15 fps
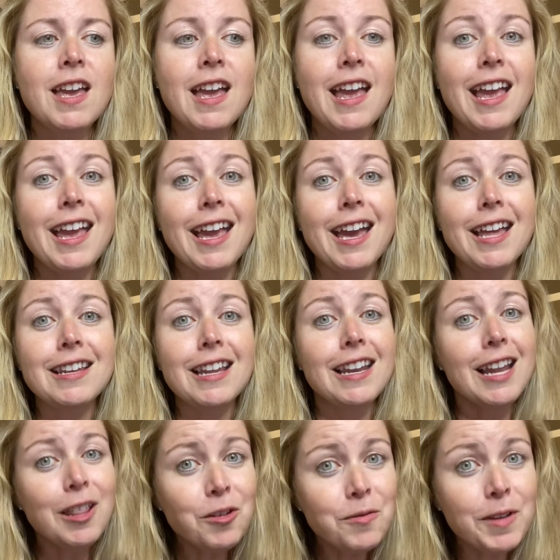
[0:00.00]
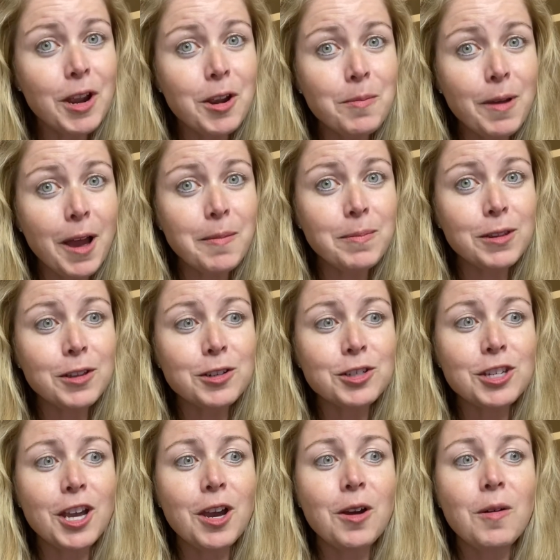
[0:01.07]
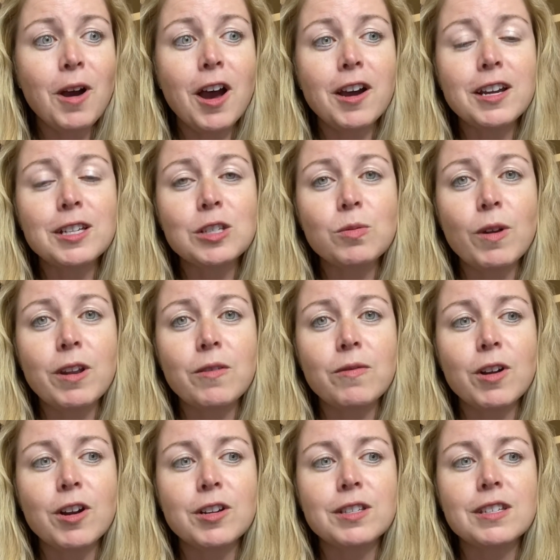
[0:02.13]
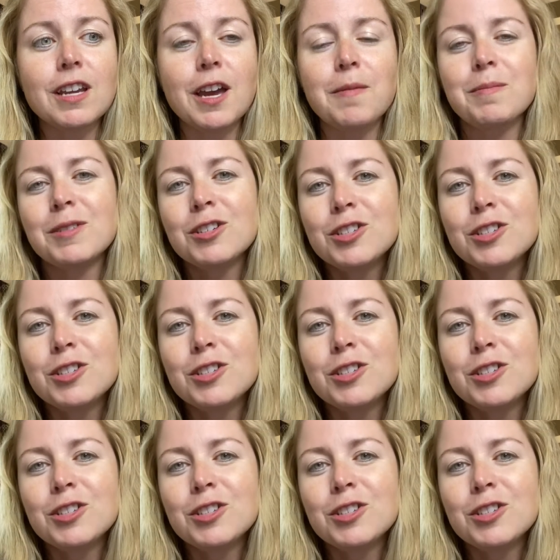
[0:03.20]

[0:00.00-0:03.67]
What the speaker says: And another very popular show, August 21st,